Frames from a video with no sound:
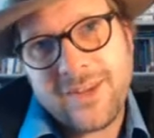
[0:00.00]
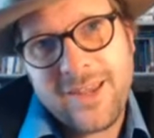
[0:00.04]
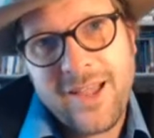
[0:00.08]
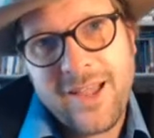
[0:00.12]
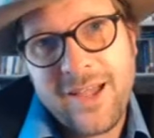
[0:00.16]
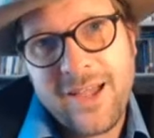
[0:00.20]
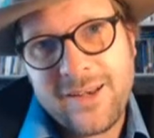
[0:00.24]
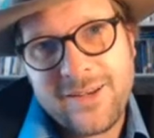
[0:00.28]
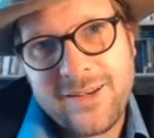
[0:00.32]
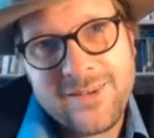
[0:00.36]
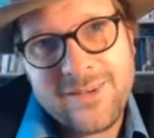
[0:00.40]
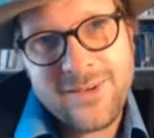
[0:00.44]
of
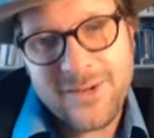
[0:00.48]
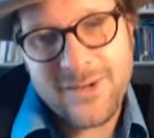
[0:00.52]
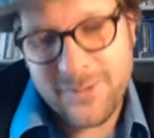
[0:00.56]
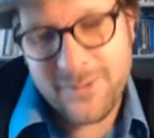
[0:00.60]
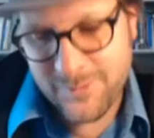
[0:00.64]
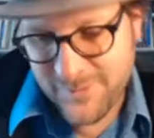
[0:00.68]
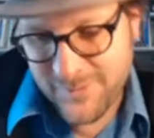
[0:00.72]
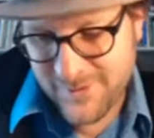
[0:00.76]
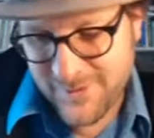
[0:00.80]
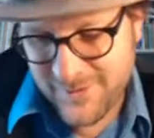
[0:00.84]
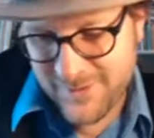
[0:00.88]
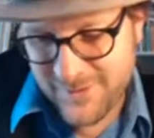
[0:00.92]

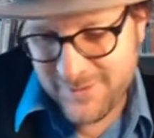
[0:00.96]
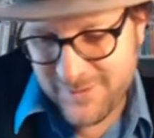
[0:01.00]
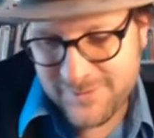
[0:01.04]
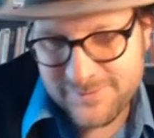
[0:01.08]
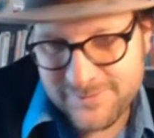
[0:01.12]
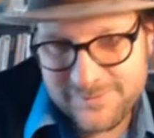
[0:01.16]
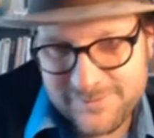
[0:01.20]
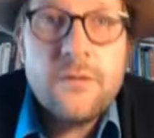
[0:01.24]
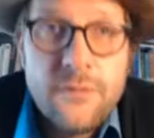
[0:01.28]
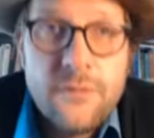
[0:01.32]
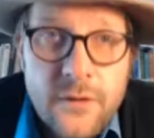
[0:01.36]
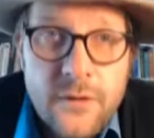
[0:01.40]
echinoderms.
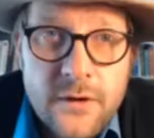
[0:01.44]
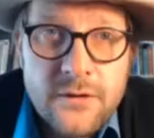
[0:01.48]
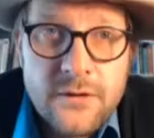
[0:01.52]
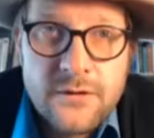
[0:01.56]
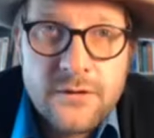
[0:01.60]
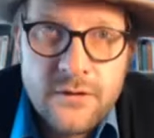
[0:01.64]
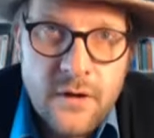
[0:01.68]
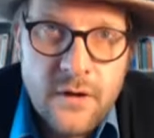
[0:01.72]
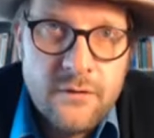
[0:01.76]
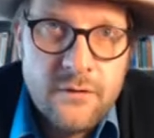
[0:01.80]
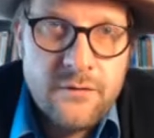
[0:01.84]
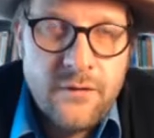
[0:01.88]
The
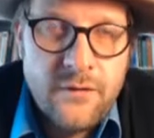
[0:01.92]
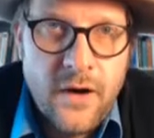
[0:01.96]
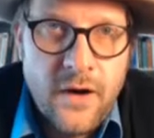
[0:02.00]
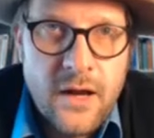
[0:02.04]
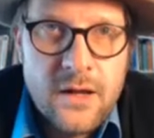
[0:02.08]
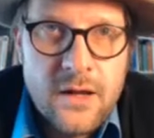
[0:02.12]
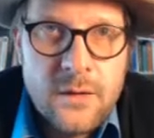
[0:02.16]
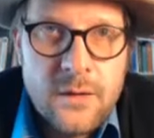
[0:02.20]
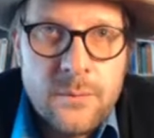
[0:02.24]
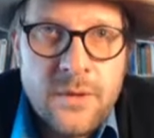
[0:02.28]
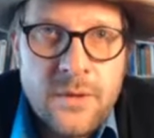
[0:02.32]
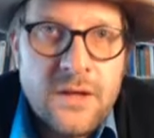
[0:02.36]
first
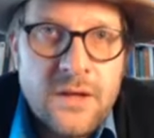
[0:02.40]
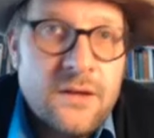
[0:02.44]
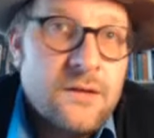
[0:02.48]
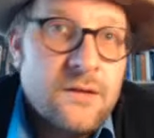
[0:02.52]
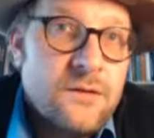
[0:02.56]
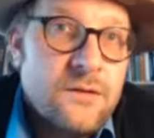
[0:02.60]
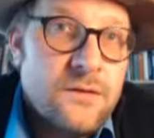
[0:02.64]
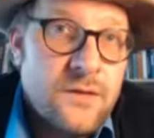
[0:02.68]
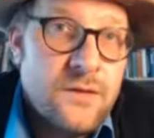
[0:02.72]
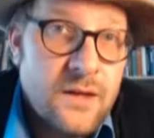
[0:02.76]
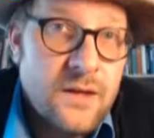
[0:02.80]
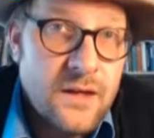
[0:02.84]
subphylum
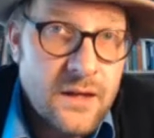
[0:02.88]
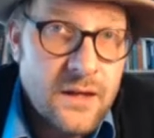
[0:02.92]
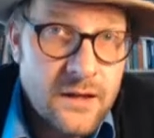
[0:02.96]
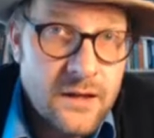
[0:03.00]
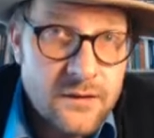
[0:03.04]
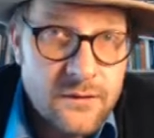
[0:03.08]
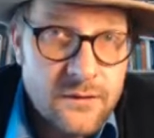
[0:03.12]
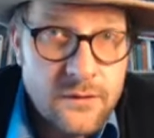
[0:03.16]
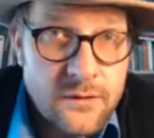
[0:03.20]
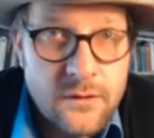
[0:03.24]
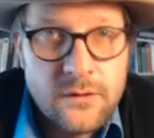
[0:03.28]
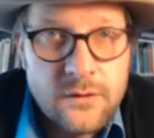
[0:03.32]
is the
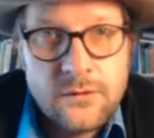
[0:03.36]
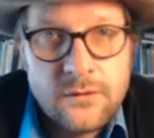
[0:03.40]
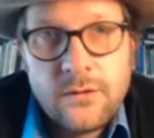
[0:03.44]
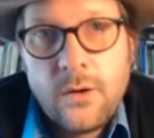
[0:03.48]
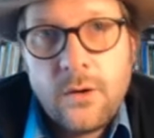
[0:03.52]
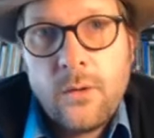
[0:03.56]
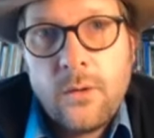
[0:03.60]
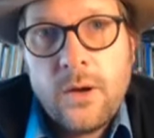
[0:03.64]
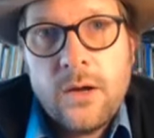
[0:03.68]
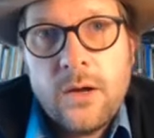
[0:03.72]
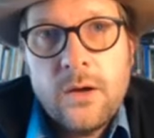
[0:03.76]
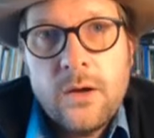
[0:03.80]

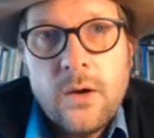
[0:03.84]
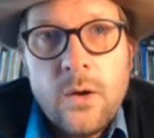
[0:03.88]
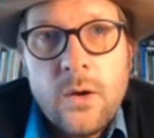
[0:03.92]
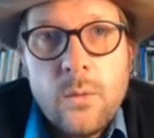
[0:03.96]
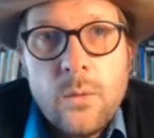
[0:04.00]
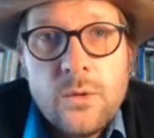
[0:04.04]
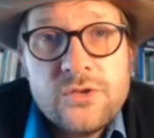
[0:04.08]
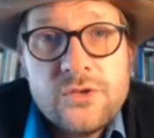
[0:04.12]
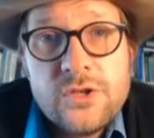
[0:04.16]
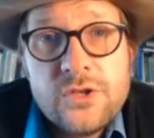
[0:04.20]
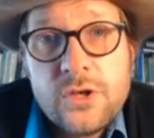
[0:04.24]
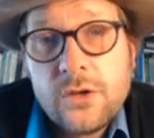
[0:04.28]
Ichnozoa,
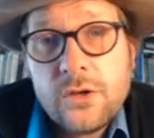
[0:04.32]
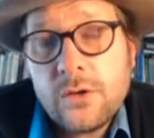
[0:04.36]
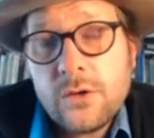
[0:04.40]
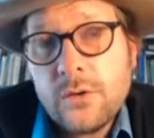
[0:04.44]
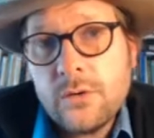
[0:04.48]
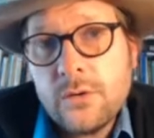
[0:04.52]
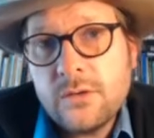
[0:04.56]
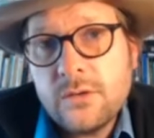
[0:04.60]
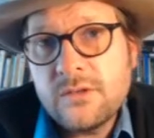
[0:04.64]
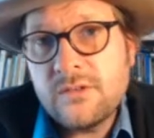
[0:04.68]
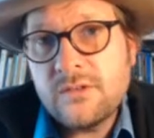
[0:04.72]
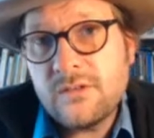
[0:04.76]
which
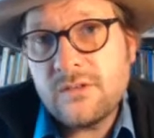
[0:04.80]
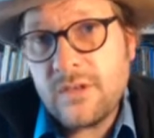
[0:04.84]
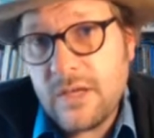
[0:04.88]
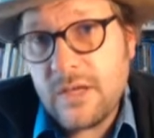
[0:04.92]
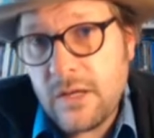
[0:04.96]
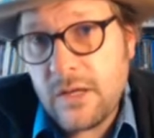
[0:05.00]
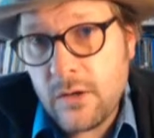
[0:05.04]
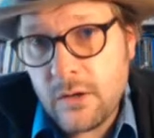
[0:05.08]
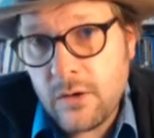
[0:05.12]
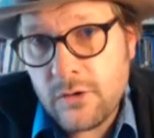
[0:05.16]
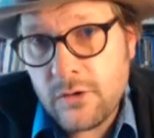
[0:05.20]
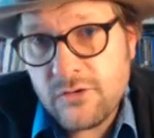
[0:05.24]
includes
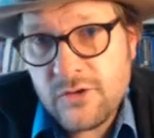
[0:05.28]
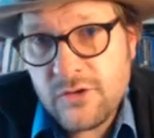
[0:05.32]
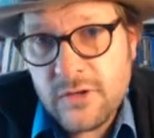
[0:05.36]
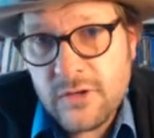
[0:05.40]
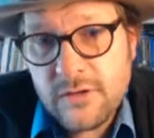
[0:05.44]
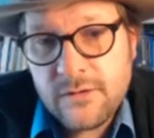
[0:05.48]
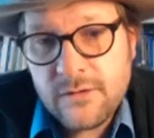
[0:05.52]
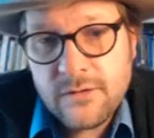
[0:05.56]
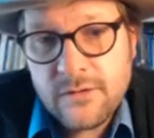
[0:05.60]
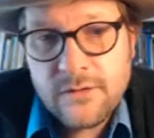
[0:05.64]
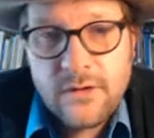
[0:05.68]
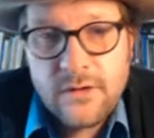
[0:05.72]
sea
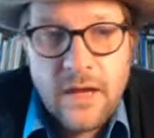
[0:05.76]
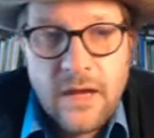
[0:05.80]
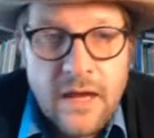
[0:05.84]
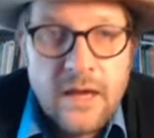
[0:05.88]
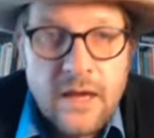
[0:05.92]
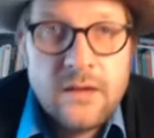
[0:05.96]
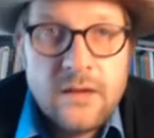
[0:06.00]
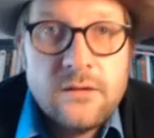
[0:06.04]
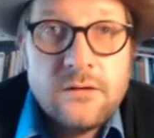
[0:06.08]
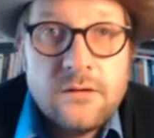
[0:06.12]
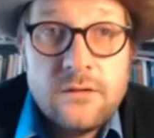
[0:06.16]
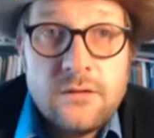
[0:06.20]
urchins
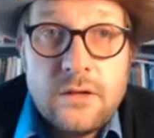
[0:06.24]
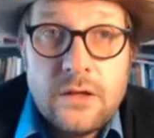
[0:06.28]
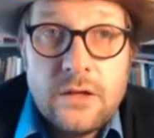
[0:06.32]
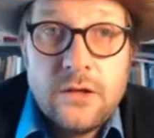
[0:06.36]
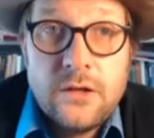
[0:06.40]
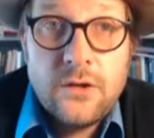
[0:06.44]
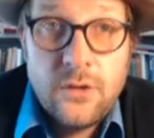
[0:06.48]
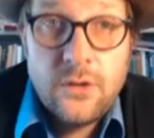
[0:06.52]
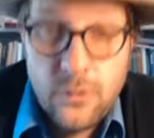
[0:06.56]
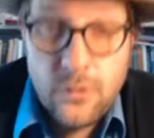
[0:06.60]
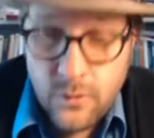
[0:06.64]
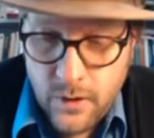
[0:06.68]
and sea
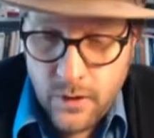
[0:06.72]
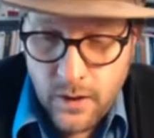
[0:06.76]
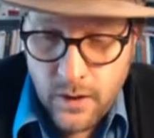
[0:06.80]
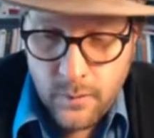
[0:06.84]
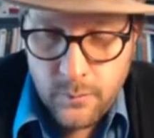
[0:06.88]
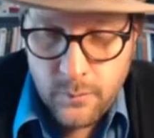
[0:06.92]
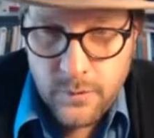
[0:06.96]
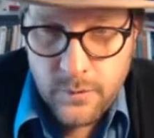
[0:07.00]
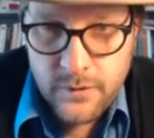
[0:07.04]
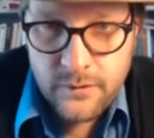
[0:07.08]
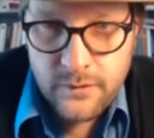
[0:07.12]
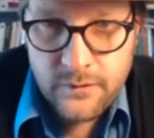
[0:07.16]

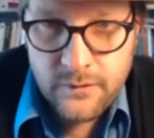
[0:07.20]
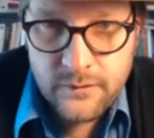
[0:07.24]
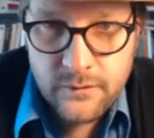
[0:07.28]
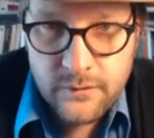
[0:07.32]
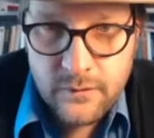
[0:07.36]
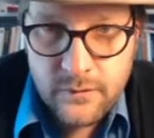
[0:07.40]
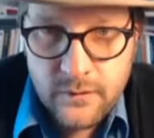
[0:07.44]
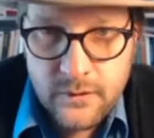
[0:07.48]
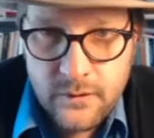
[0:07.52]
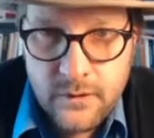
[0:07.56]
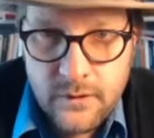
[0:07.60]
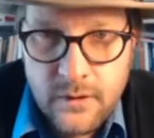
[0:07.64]

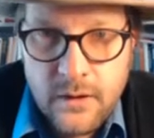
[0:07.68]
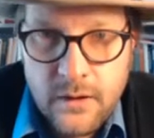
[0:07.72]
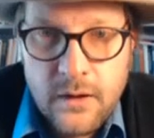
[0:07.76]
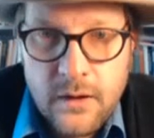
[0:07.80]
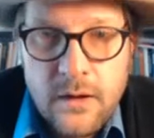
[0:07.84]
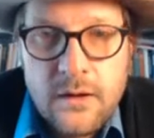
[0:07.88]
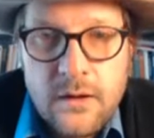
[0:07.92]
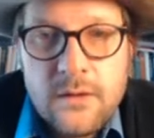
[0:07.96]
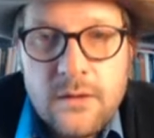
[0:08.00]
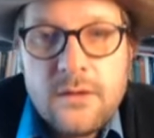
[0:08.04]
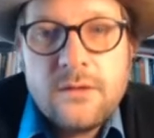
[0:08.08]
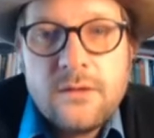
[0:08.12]
cucumbers.
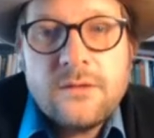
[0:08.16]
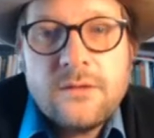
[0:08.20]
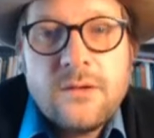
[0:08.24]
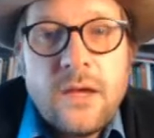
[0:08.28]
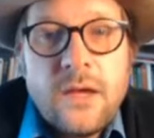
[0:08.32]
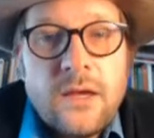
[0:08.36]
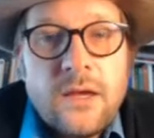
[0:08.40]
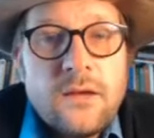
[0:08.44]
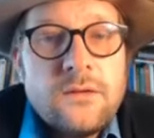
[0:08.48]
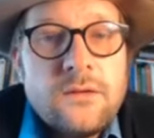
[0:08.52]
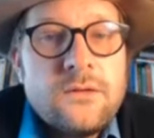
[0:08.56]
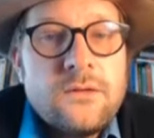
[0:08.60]
The
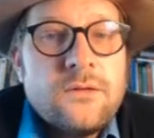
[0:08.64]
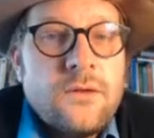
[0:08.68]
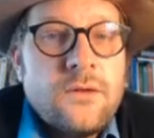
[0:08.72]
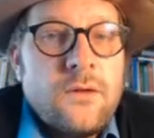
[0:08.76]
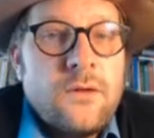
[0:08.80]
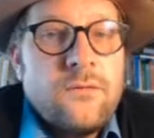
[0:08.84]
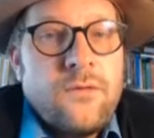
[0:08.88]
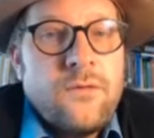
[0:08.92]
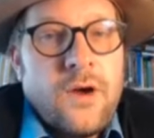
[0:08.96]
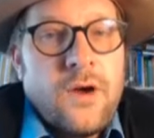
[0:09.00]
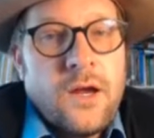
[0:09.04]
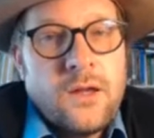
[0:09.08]
second
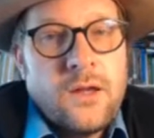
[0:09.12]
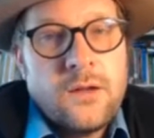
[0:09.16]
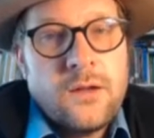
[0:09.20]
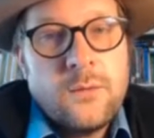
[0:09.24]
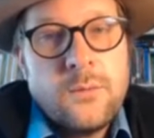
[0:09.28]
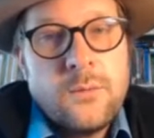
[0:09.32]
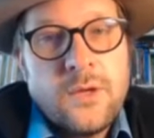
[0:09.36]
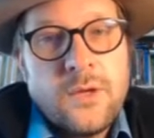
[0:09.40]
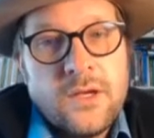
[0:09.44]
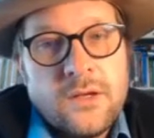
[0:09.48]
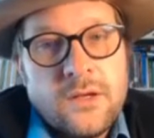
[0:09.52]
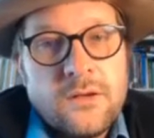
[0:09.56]

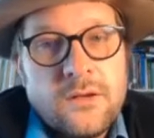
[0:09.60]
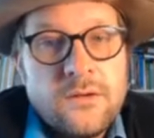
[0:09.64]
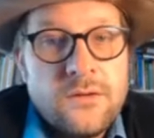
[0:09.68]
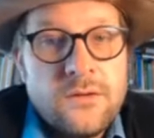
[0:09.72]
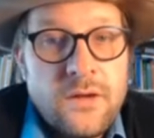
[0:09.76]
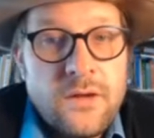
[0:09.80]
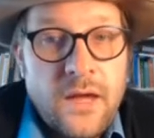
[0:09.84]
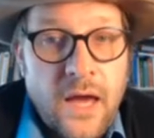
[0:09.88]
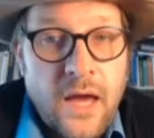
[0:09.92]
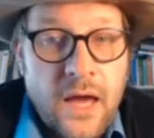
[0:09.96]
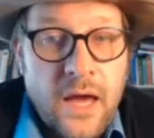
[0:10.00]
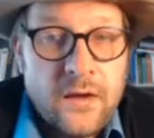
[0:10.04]
subphylum is
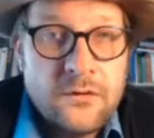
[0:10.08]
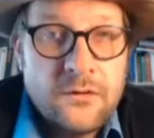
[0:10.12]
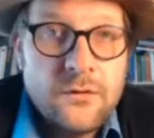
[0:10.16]
the